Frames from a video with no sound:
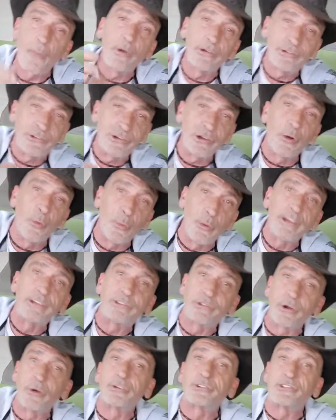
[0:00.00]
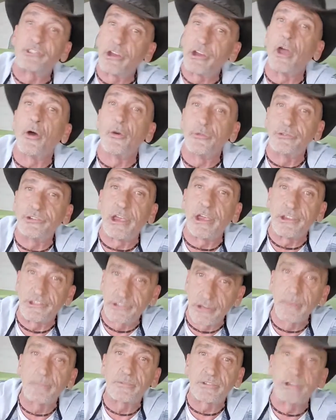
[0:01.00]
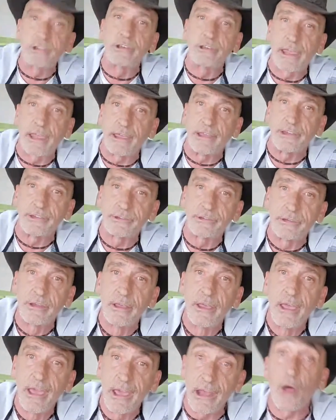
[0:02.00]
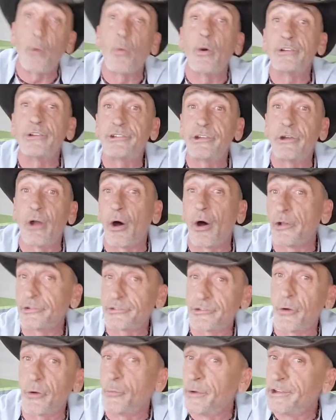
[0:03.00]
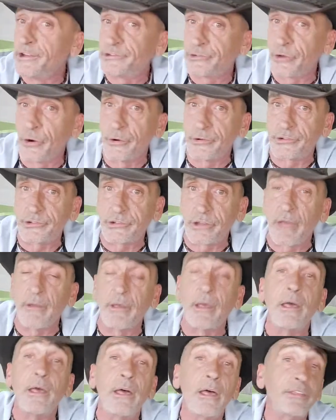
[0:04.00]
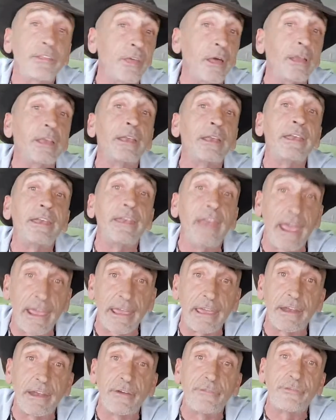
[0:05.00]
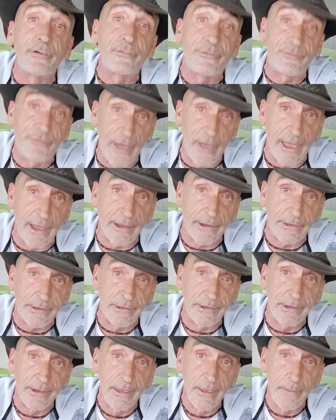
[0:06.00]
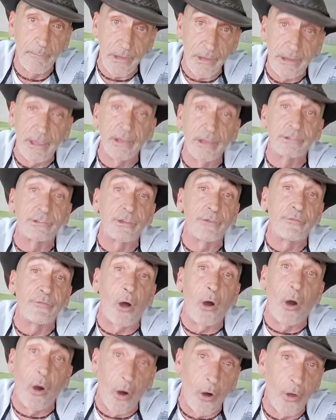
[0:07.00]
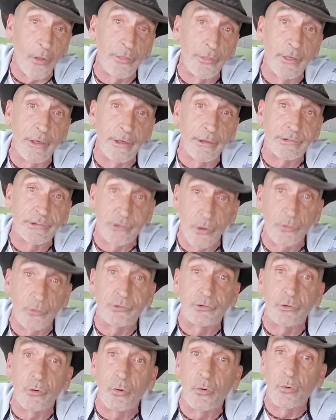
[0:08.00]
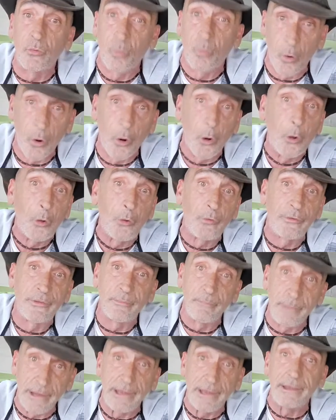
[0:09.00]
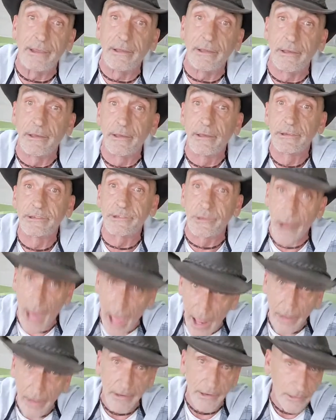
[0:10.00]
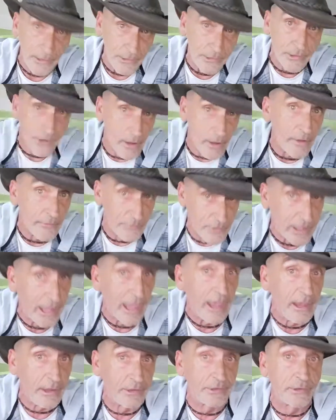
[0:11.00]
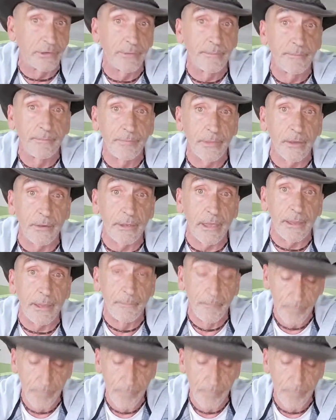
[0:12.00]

I want you to research the O.J. Simpson case. And I want you to also research the negative effect because of all the social world media's knowledge of the case. Okay.